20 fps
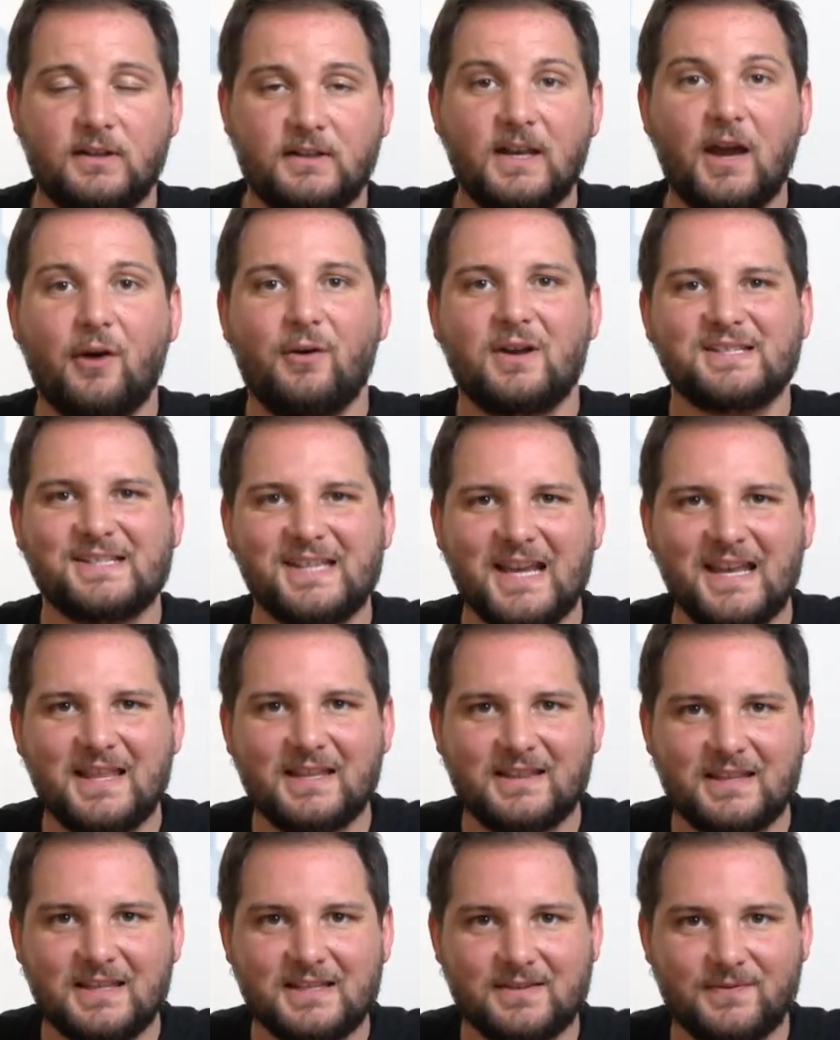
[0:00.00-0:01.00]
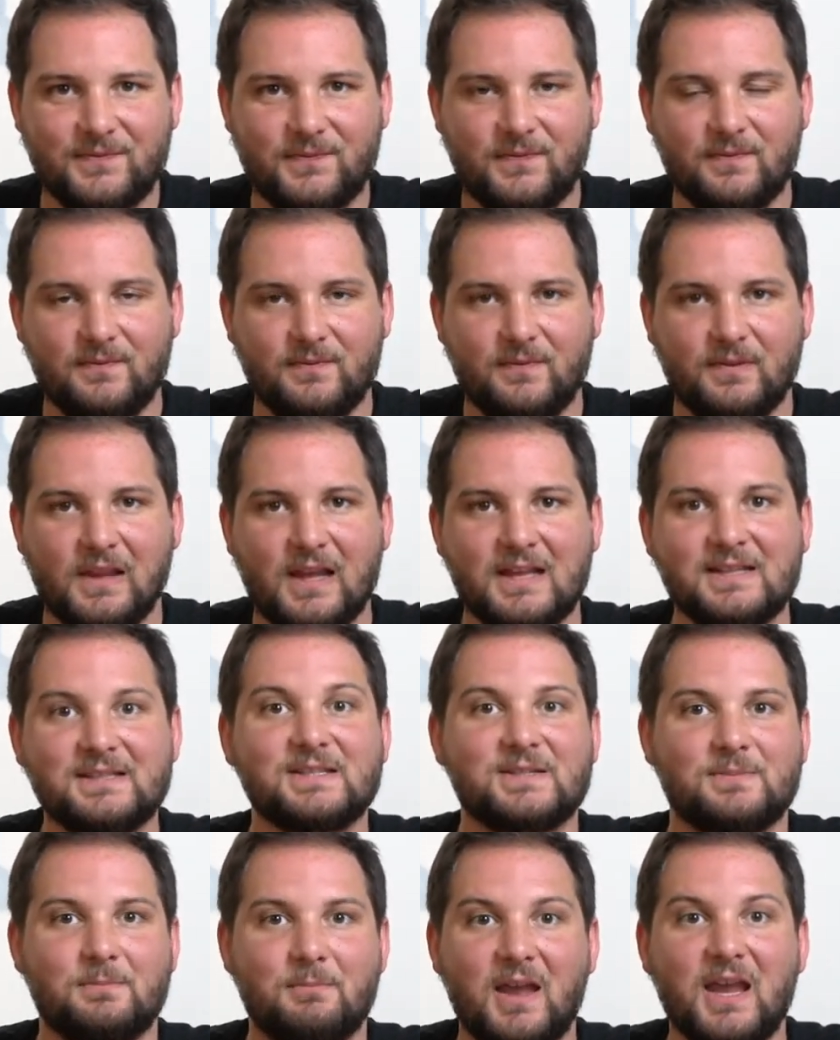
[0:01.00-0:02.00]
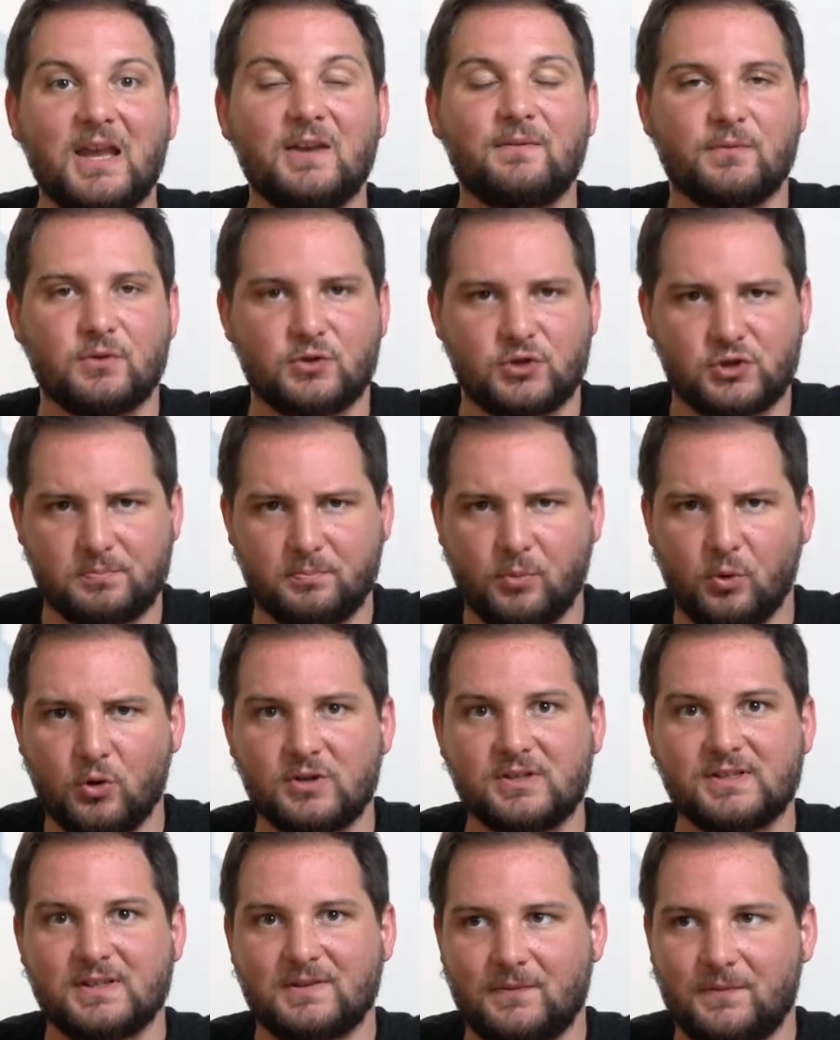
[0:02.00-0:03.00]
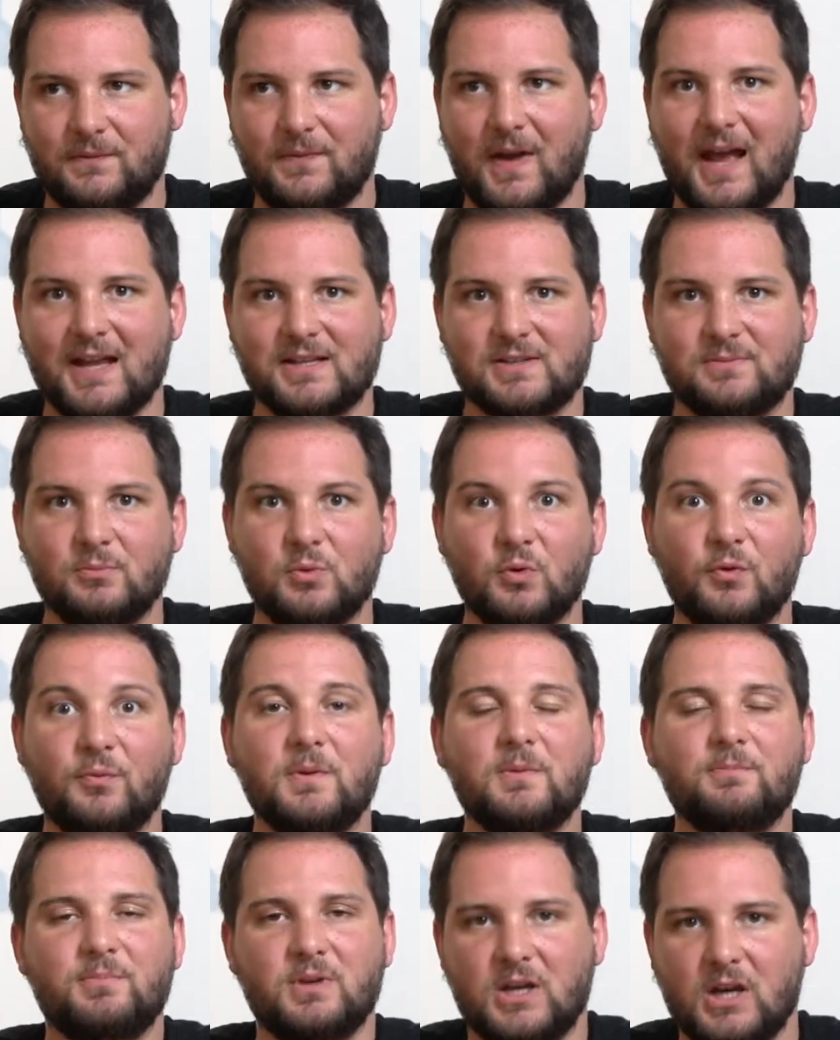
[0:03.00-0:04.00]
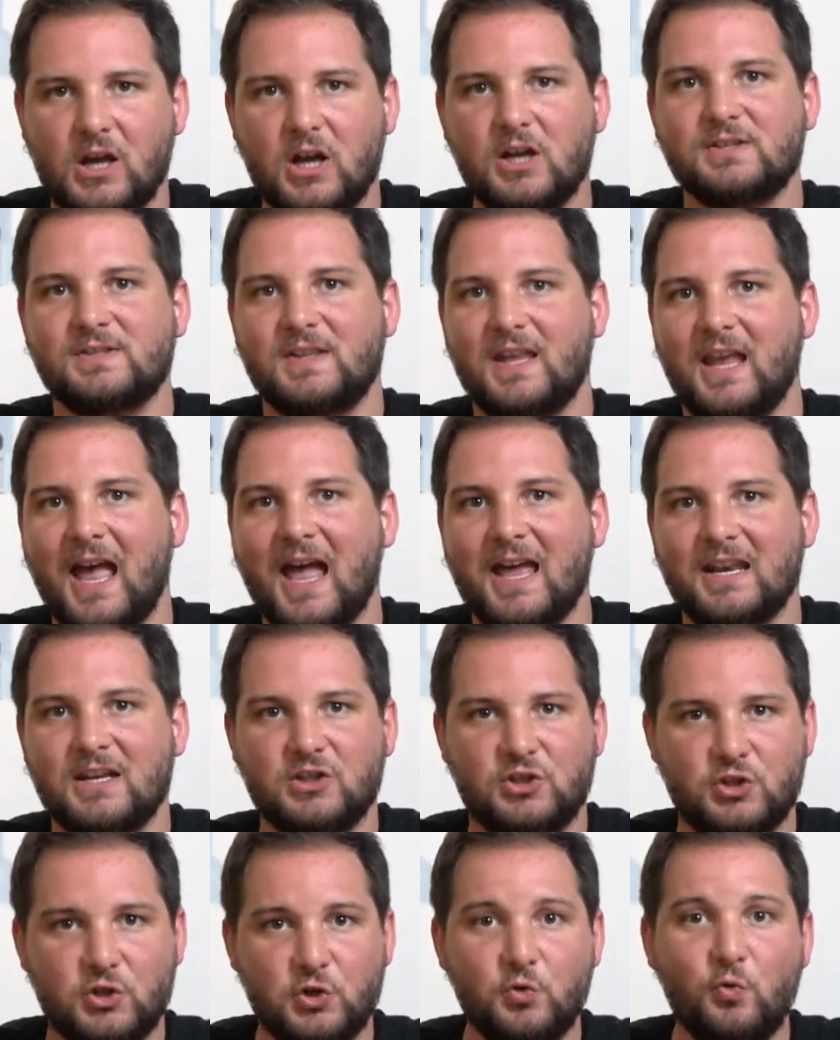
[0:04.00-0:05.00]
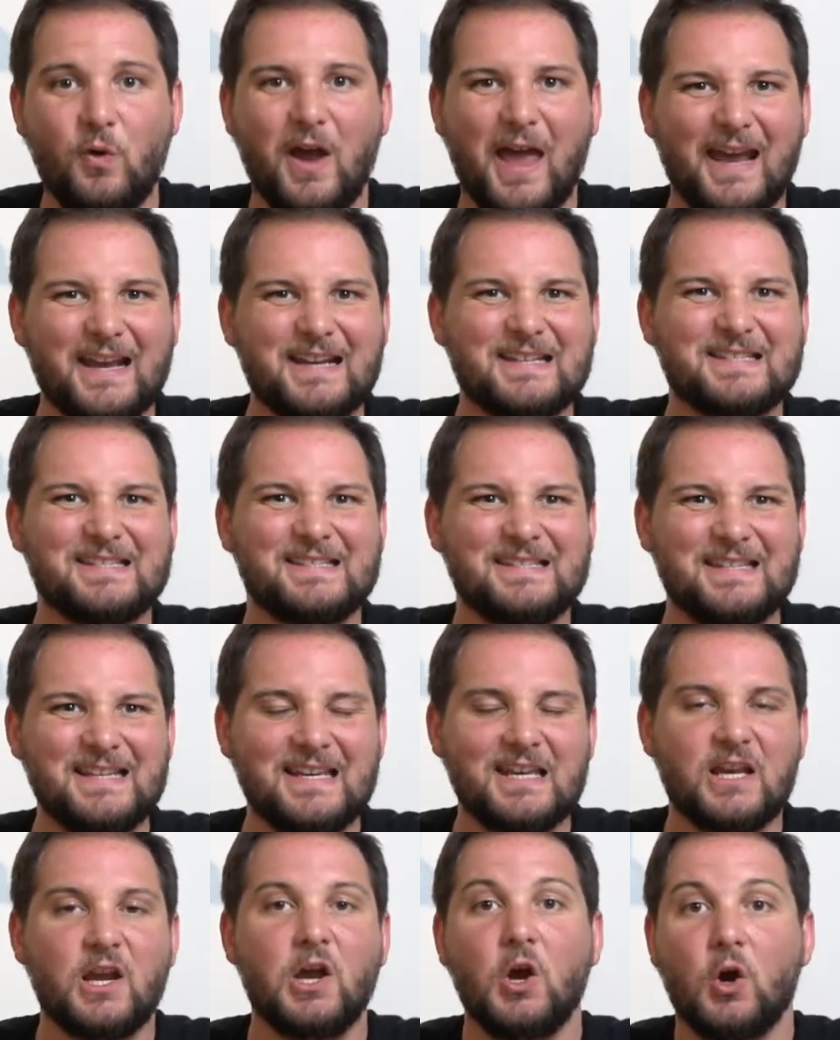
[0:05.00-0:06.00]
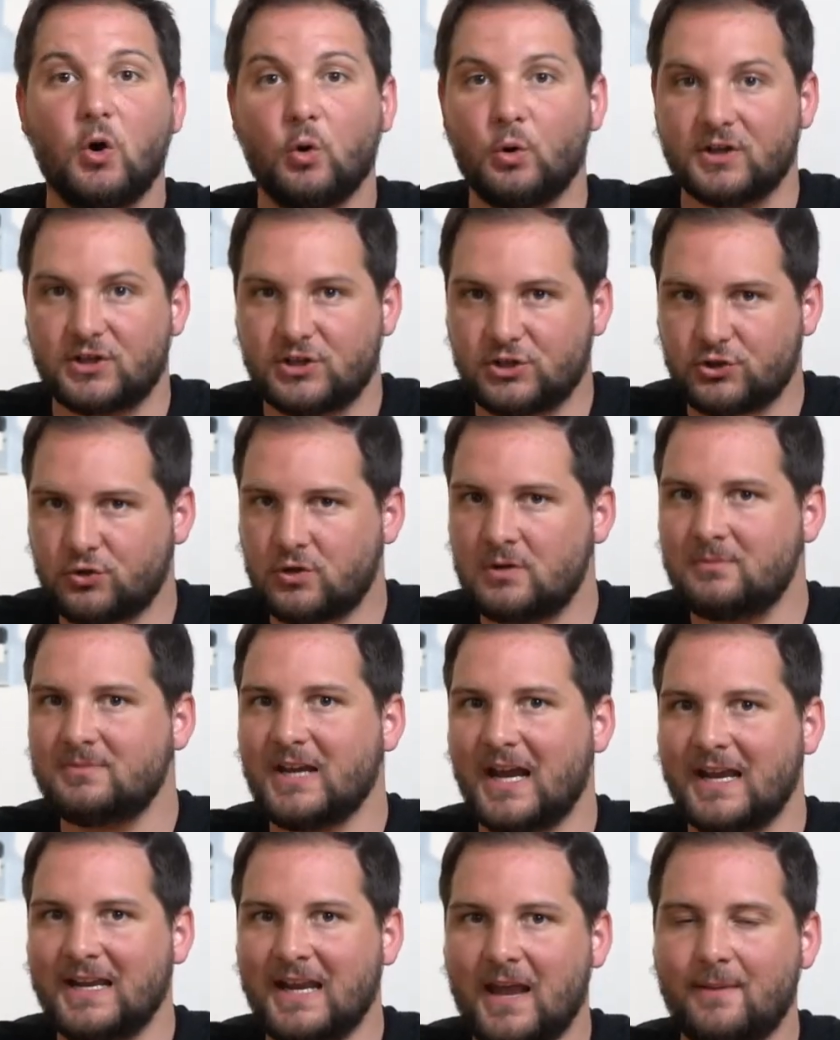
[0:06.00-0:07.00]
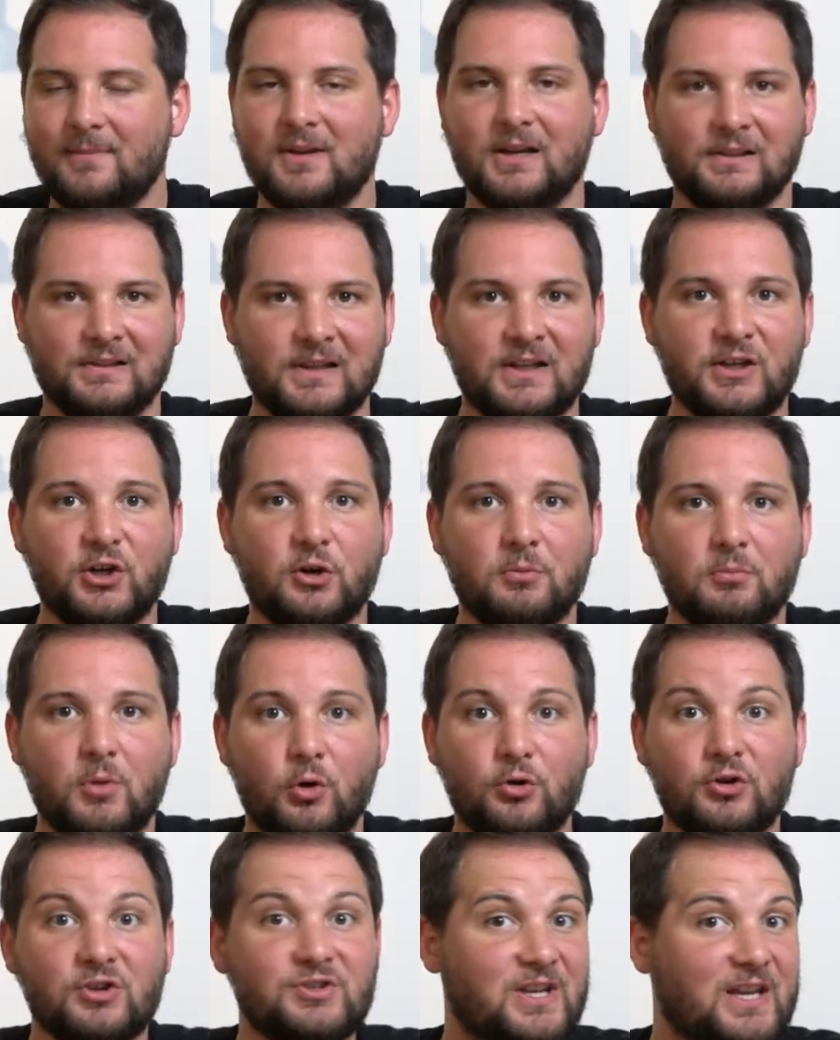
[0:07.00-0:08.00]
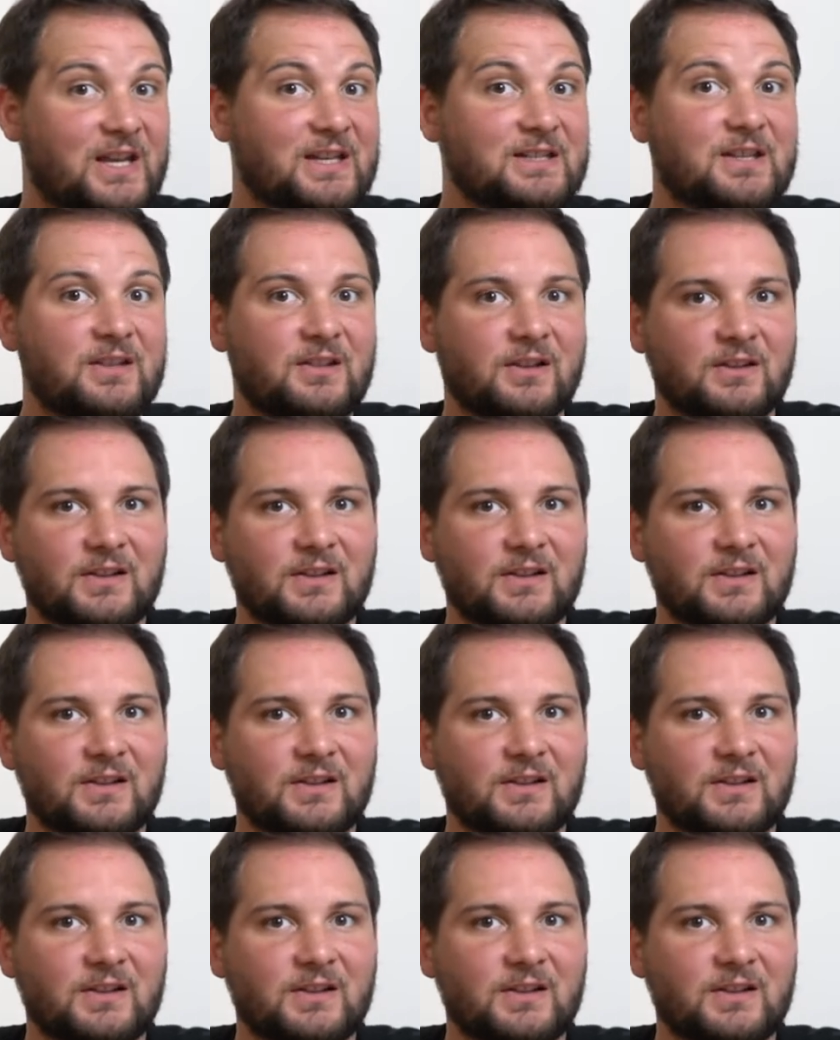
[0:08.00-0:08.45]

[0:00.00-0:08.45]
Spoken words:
Now, I say that this lens is made for sports and fast movement because they added two XD or extreme dynamic linear motors into the